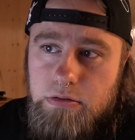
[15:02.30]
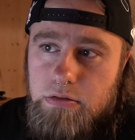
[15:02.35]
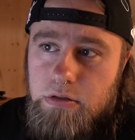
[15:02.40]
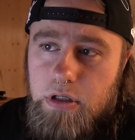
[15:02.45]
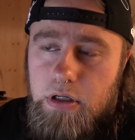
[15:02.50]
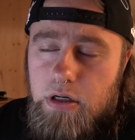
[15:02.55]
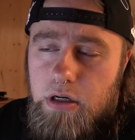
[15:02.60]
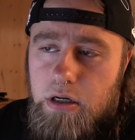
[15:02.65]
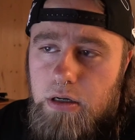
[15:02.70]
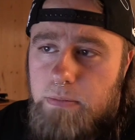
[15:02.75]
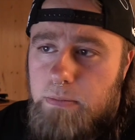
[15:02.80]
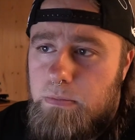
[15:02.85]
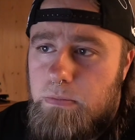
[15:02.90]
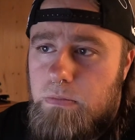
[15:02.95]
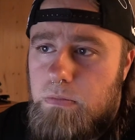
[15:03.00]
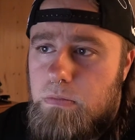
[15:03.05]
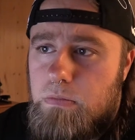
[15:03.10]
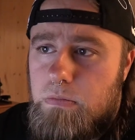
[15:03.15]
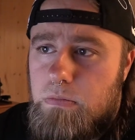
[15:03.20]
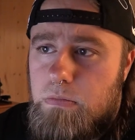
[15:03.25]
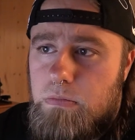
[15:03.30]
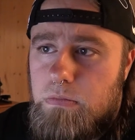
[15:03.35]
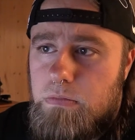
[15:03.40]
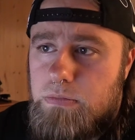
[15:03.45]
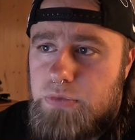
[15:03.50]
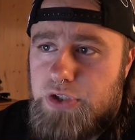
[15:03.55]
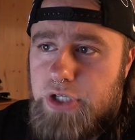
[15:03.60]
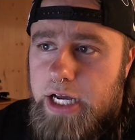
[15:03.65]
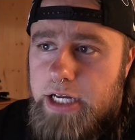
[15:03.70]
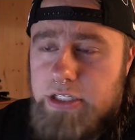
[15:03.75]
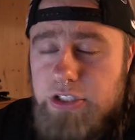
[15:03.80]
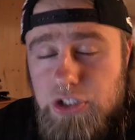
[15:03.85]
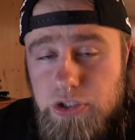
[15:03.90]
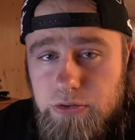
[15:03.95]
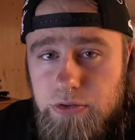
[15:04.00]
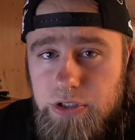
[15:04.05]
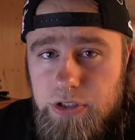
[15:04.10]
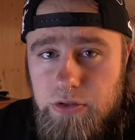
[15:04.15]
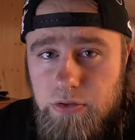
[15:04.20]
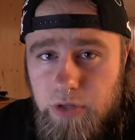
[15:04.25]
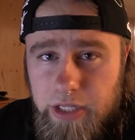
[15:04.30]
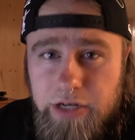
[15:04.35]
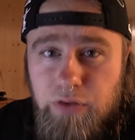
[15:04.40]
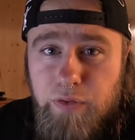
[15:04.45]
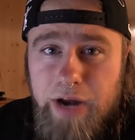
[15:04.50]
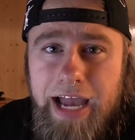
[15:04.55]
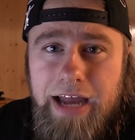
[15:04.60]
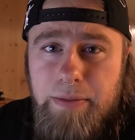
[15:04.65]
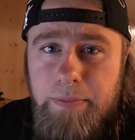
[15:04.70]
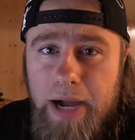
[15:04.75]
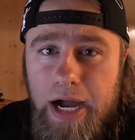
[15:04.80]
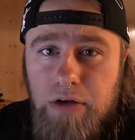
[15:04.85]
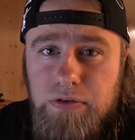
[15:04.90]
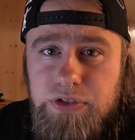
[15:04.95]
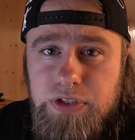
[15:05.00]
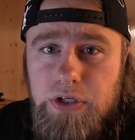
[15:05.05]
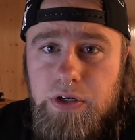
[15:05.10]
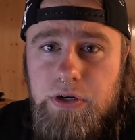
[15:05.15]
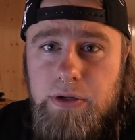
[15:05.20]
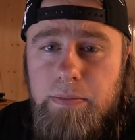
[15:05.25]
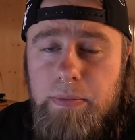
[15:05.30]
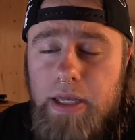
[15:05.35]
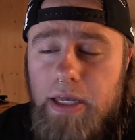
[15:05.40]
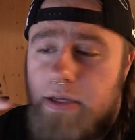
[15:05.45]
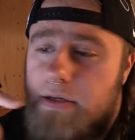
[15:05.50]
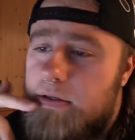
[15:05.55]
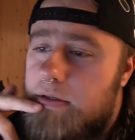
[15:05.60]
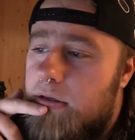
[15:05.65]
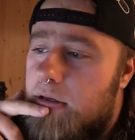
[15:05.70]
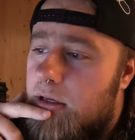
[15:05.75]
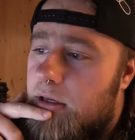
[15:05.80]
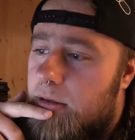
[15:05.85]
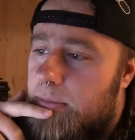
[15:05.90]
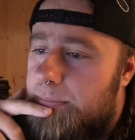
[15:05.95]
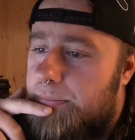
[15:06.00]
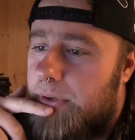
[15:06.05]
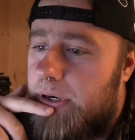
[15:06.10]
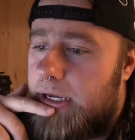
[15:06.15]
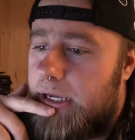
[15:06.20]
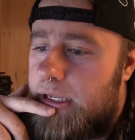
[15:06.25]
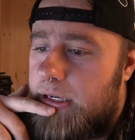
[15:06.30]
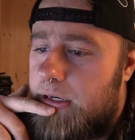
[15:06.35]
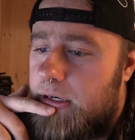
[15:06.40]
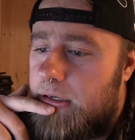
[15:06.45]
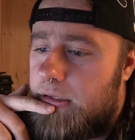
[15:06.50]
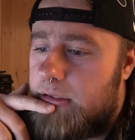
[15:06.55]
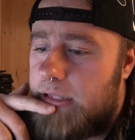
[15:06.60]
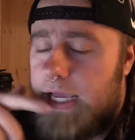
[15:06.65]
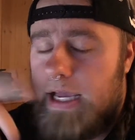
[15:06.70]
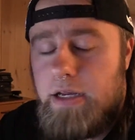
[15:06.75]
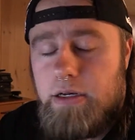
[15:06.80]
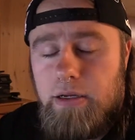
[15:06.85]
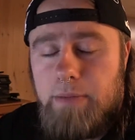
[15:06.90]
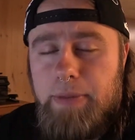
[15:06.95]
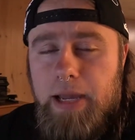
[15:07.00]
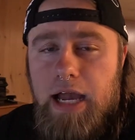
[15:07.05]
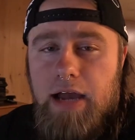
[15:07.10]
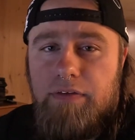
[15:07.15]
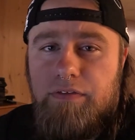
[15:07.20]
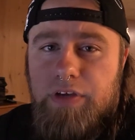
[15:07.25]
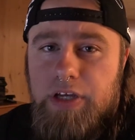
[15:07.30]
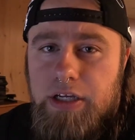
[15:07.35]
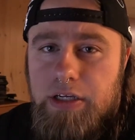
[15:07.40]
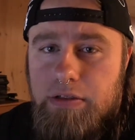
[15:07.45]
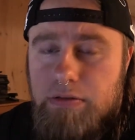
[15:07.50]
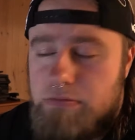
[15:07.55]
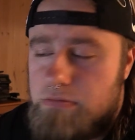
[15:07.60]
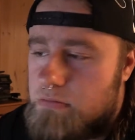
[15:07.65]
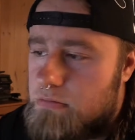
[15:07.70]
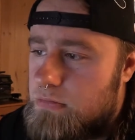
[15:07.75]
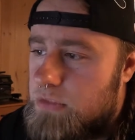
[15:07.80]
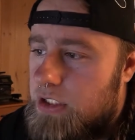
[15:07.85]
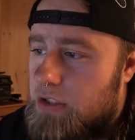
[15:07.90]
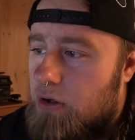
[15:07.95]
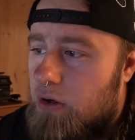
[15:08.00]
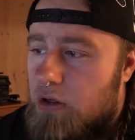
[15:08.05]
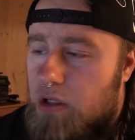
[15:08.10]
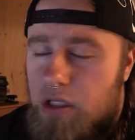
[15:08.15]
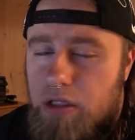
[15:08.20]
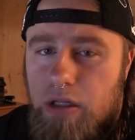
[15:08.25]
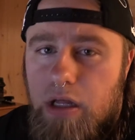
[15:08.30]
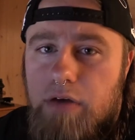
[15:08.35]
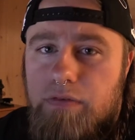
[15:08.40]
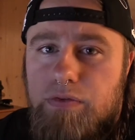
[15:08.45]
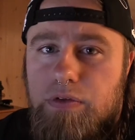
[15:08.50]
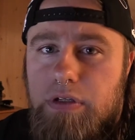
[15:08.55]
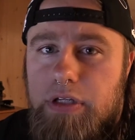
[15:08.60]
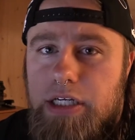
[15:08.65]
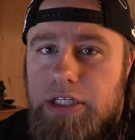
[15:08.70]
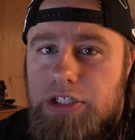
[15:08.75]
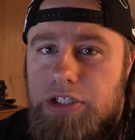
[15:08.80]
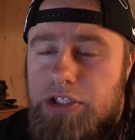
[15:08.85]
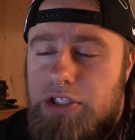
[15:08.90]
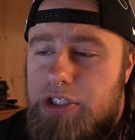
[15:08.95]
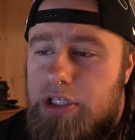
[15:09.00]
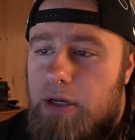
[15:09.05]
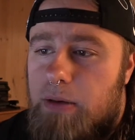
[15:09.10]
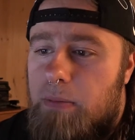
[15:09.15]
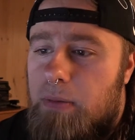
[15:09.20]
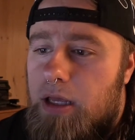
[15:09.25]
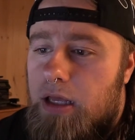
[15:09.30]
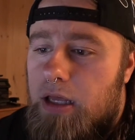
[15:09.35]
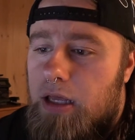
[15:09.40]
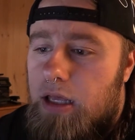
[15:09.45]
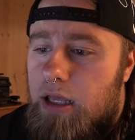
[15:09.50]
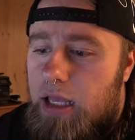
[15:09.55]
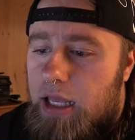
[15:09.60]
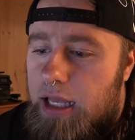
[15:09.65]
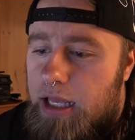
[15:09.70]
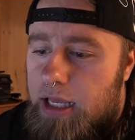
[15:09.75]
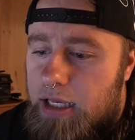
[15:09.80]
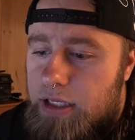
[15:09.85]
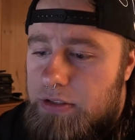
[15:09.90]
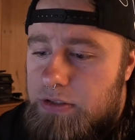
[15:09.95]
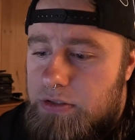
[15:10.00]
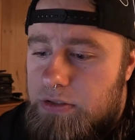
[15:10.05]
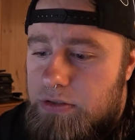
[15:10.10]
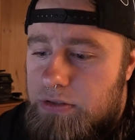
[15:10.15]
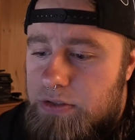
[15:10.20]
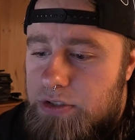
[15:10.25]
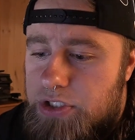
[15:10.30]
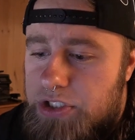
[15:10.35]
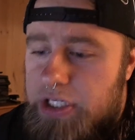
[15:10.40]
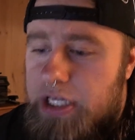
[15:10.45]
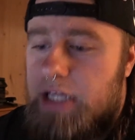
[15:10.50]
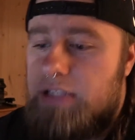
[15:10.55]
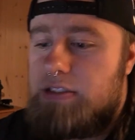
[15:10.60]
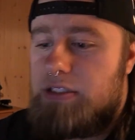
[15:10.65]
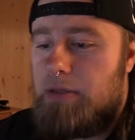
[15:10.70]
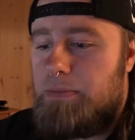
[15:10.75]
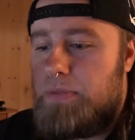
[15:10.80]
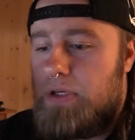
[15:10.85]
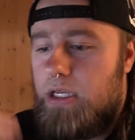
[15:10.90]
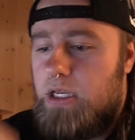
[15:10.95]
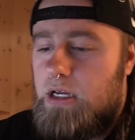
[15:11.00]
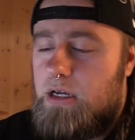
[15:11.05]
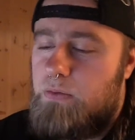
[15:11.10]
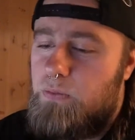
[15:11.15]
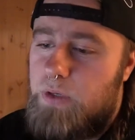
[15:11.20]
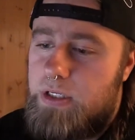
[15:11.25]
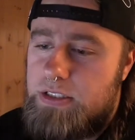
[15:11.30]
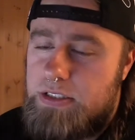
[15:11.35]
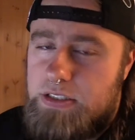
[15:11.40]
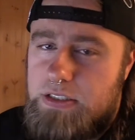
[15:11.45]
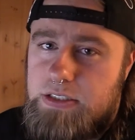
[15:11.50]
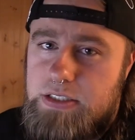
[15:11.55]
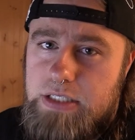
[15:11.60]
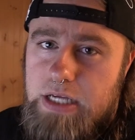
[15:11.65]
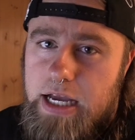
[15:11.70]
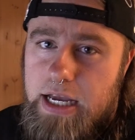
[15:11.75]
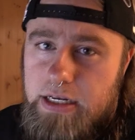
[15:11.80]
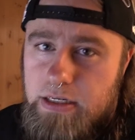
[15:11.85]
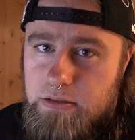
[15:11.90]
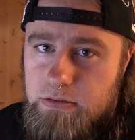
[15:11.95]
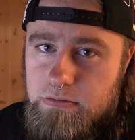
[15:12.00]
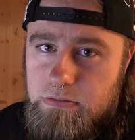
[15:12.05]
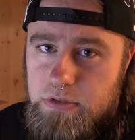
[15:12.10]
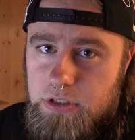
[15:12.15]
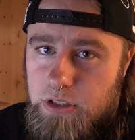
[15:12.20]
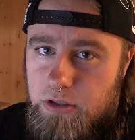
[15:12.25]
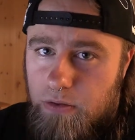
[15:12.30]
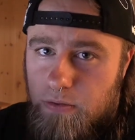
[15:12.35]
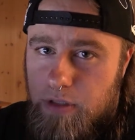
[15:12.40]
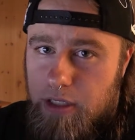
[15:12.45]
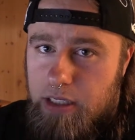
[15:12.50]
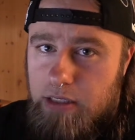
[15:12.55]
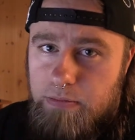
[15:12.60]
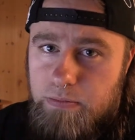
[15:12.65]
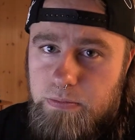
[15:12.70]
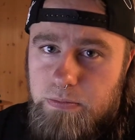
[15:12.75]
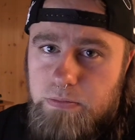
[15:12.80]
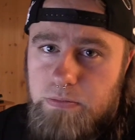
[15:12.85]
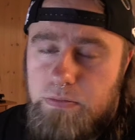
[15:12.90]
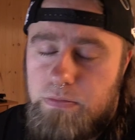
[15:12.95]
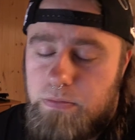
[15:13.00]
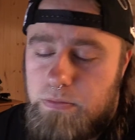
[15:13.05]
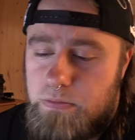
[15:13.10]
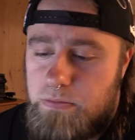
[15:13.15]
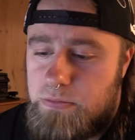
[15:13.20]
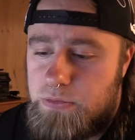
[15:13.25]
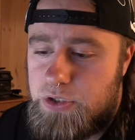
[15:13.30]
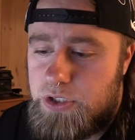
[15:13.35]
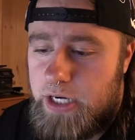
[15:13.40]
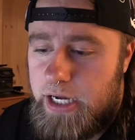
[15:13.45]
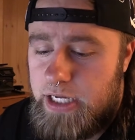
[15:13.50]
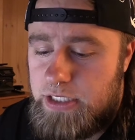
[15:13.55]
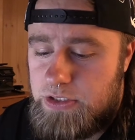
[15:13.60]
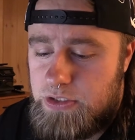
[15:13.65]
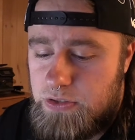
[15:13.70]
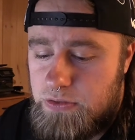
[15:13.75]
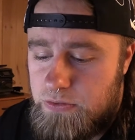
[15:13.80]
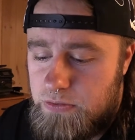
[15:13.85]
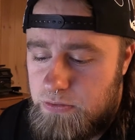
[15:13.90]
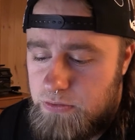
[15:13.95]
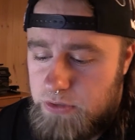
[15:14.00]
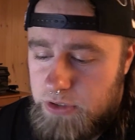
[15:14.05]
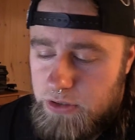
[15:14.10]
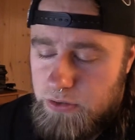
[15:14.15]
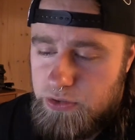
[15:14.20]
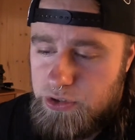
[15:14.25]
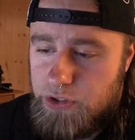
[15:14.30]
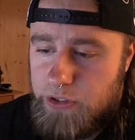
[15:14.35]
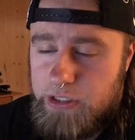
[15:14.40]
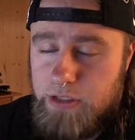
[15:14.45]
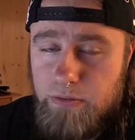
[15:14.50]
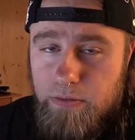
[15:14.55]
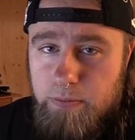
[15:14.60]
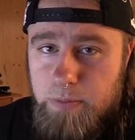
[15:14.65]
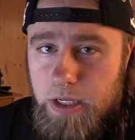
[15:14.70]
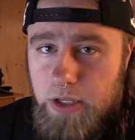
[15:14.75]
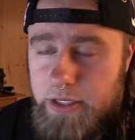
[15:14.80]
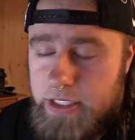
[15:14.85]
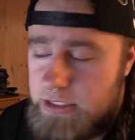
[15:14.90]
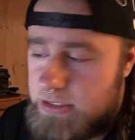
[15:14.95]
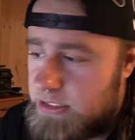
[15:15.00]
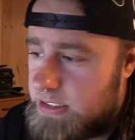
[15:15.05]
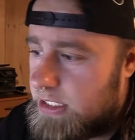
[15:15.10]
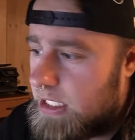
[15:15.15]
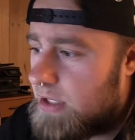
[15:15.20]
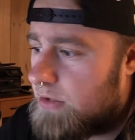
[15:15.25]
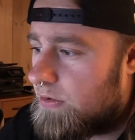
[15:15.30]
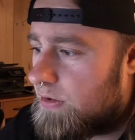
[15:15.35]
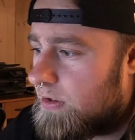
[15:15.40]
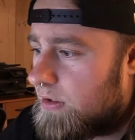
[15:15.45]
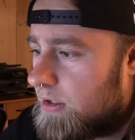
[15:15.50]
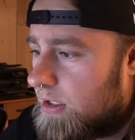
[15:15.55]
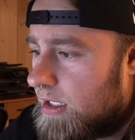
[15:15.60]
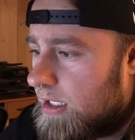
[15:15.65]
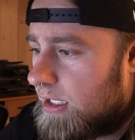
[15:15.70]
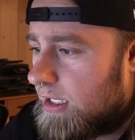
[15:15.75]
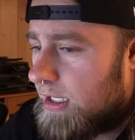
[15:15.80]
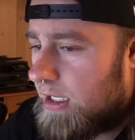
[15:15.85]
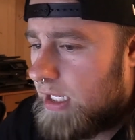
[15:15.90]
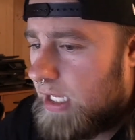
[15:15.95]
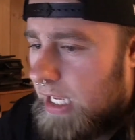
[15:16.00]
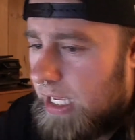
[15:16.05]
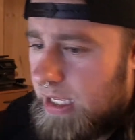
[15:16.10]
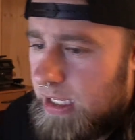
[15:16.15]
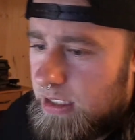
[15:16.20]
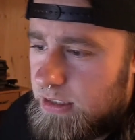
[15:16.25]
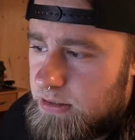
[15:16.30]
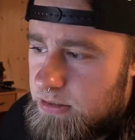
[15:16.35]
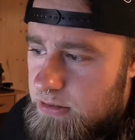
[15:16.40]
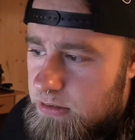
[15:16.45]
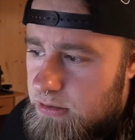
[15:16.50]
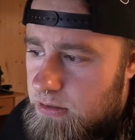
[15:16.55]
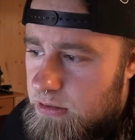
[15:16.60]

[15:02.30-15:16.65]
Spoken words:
like rat him out, turn him in, but they end up having, a love relationship, and she ends up being on Winston's side, and, they try to, join the rebellion together. And